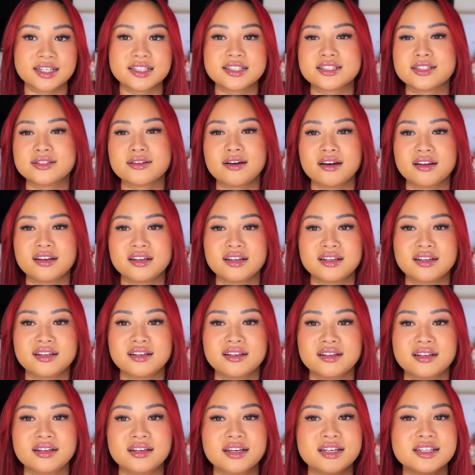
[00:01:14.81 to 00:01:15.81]
It's
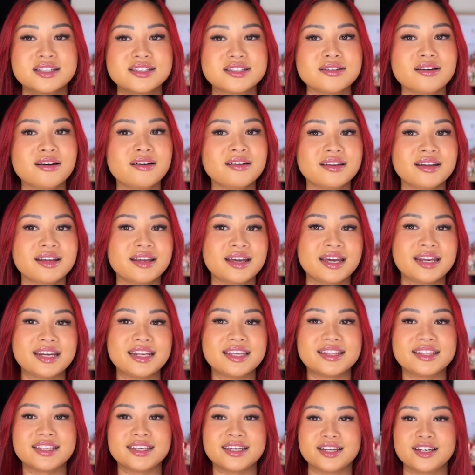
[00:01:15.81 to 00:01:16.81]
not
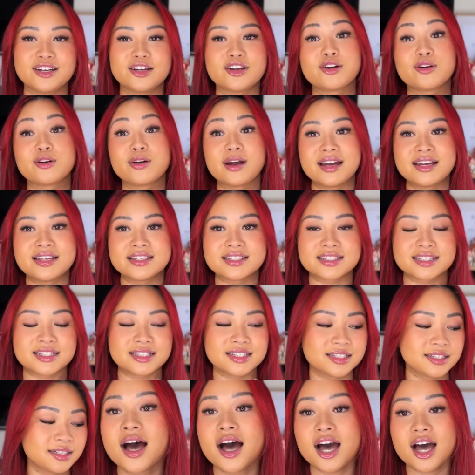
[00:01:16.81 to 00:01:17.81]
anything
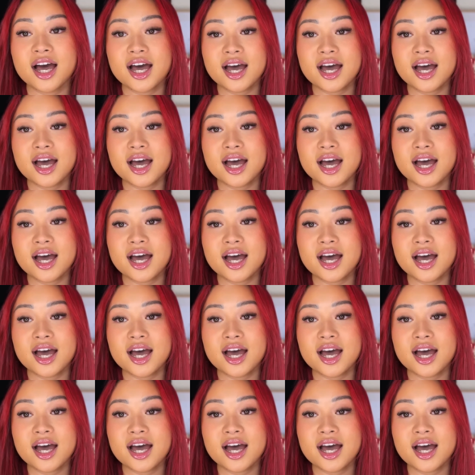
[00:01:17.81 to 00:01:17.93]
crazy.